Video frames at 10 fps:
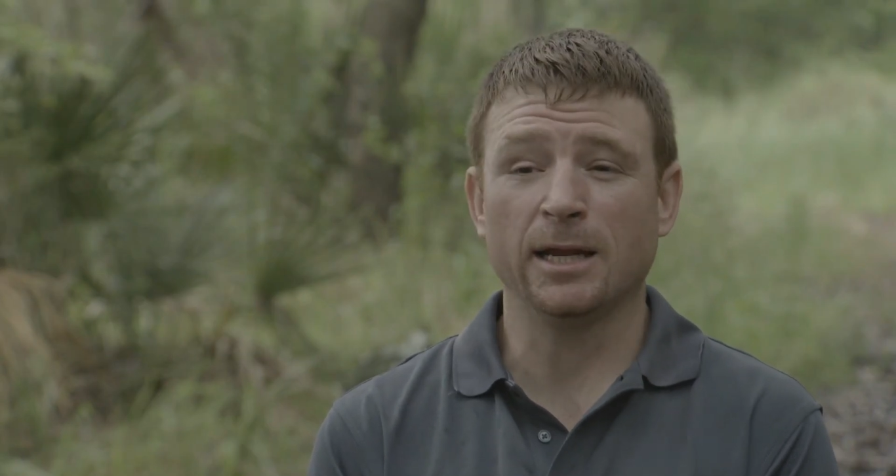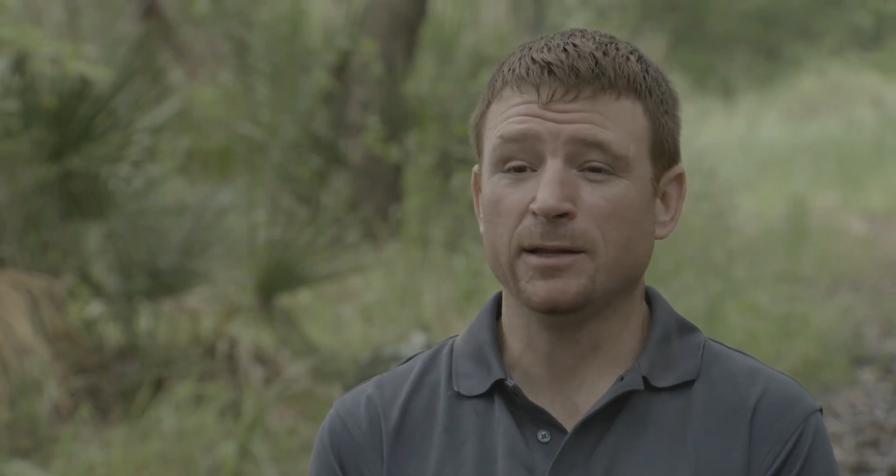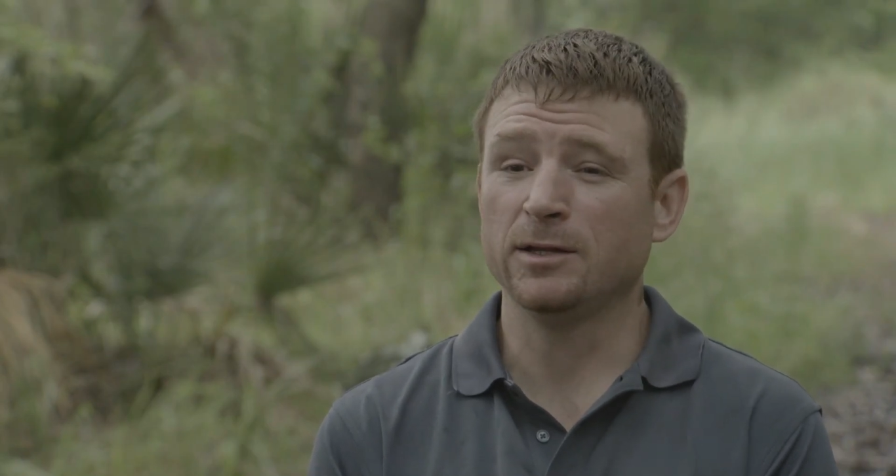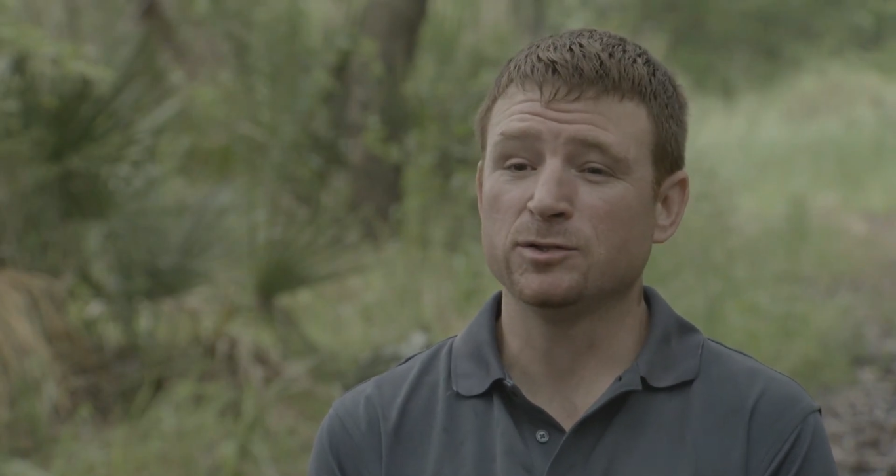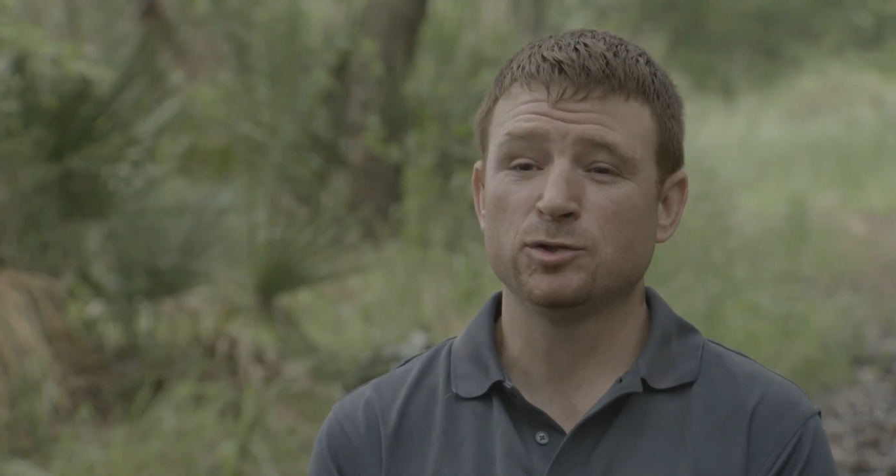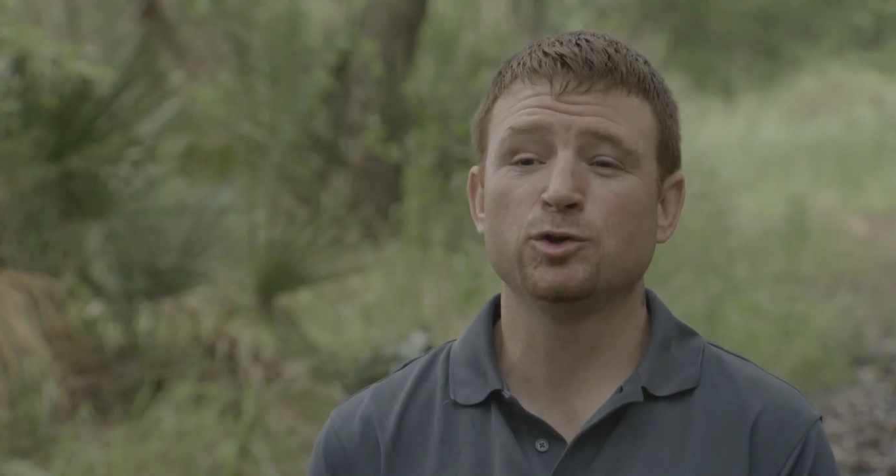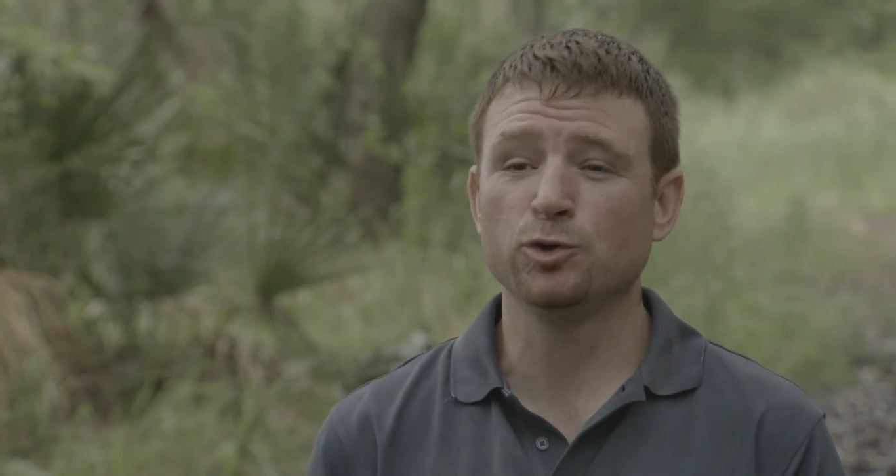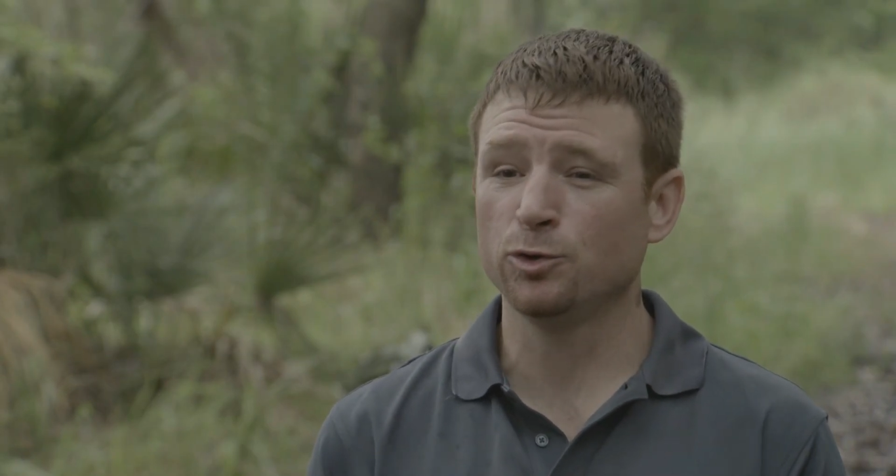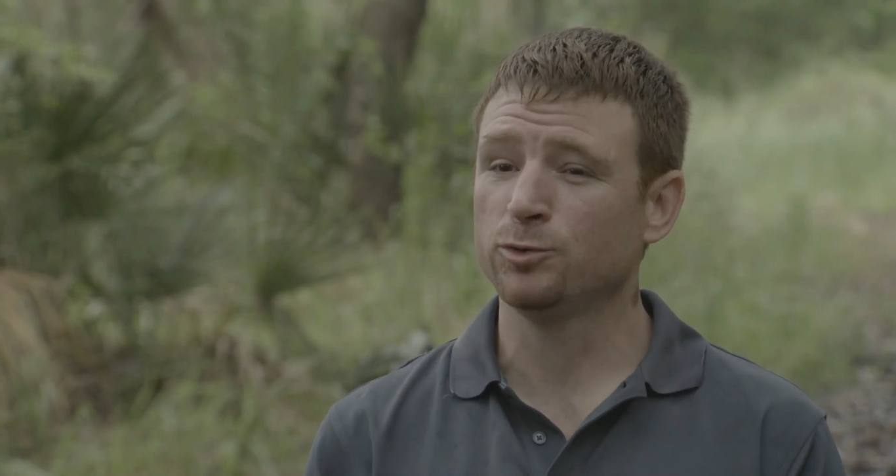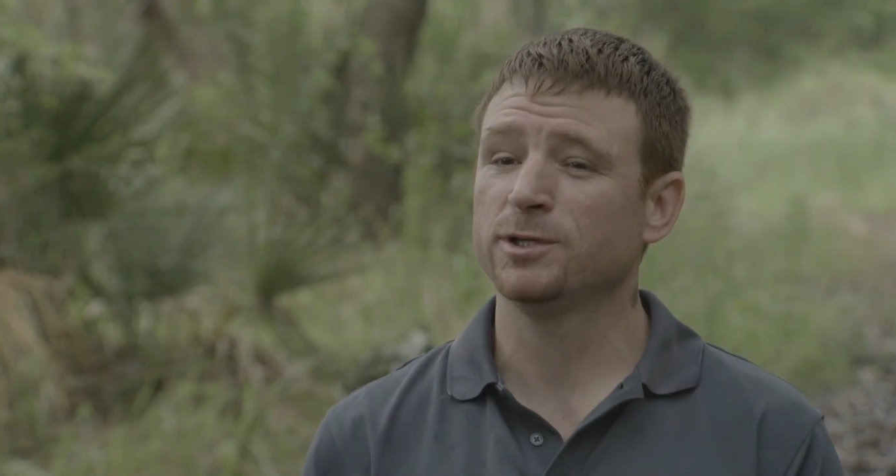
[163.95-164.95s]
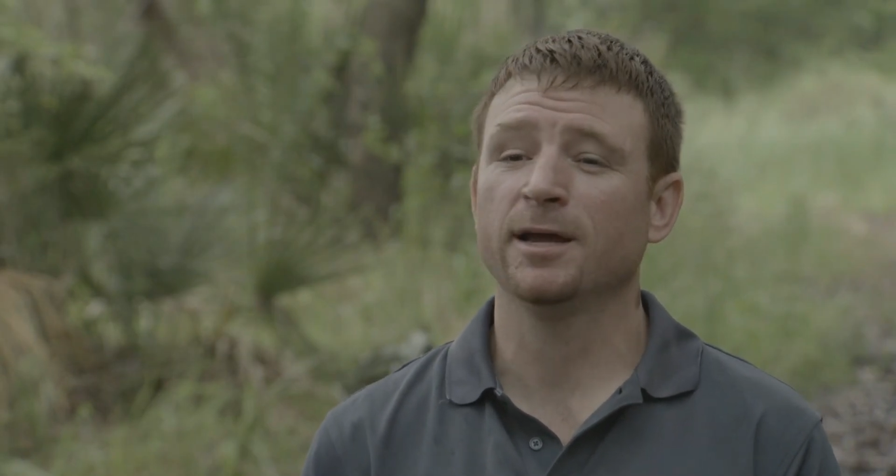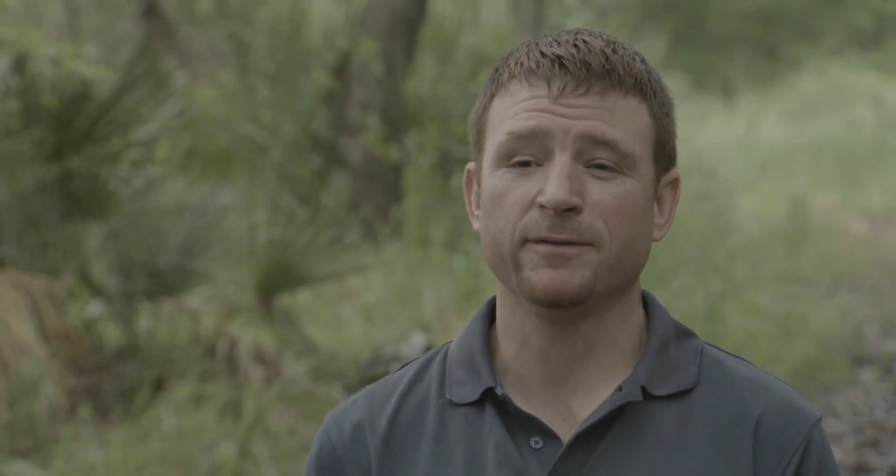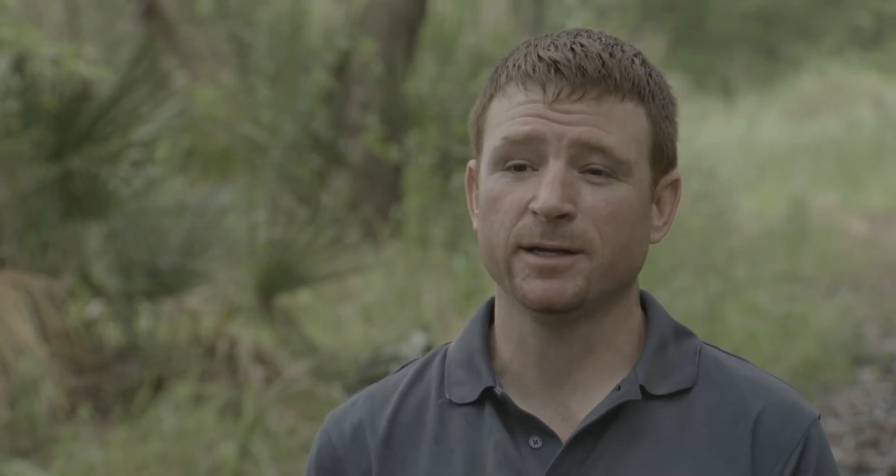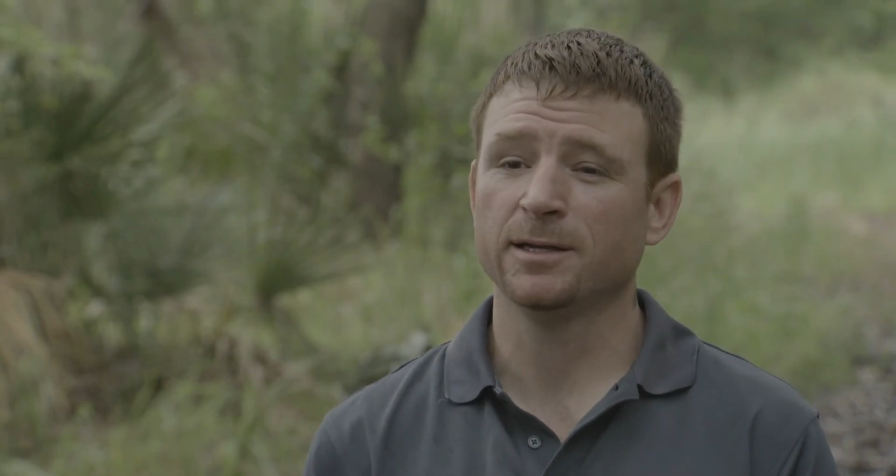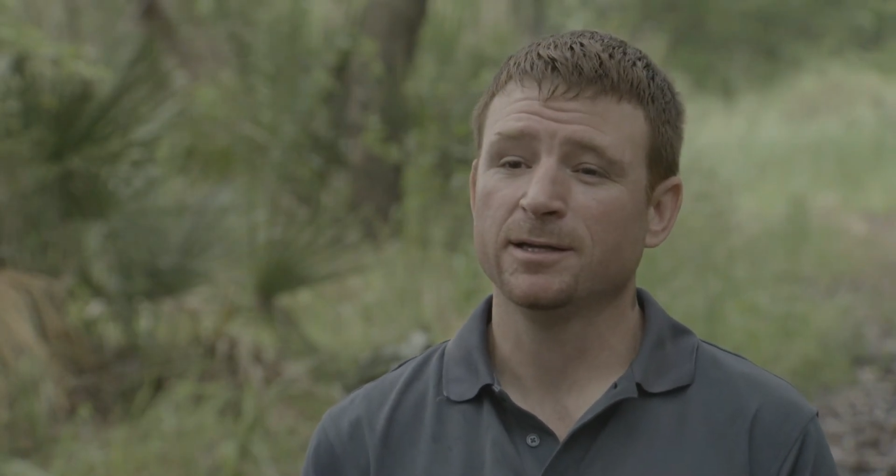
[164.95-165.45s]
in these huge,
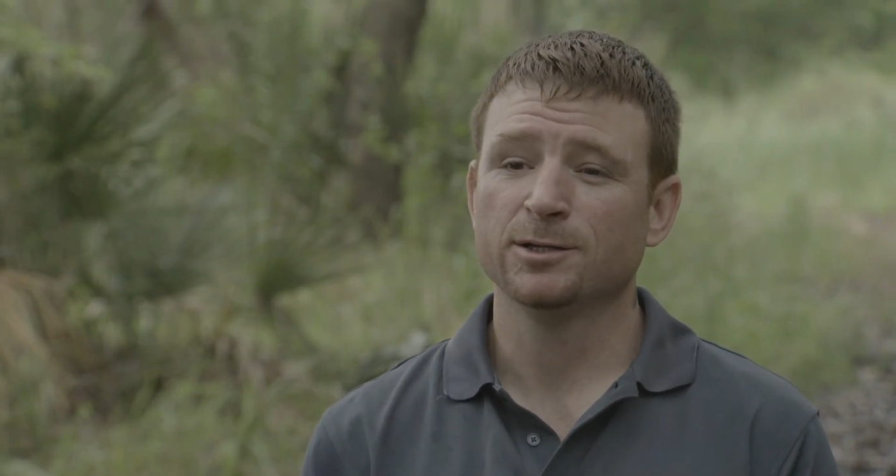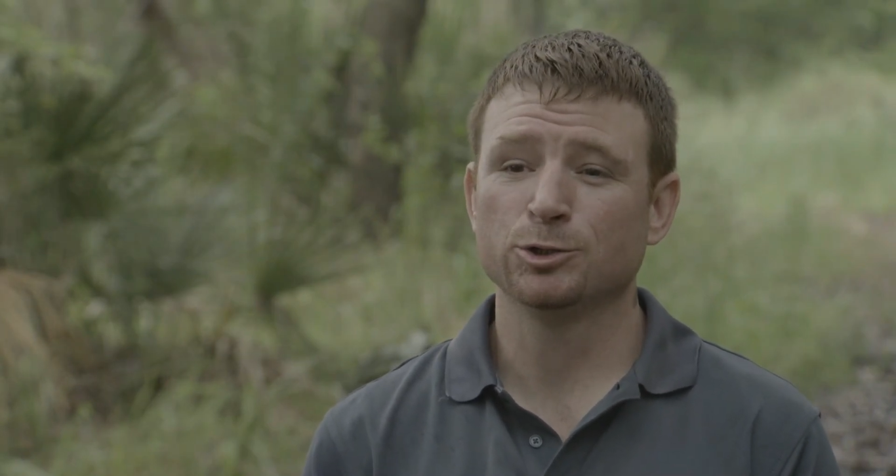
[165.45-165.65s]
heavy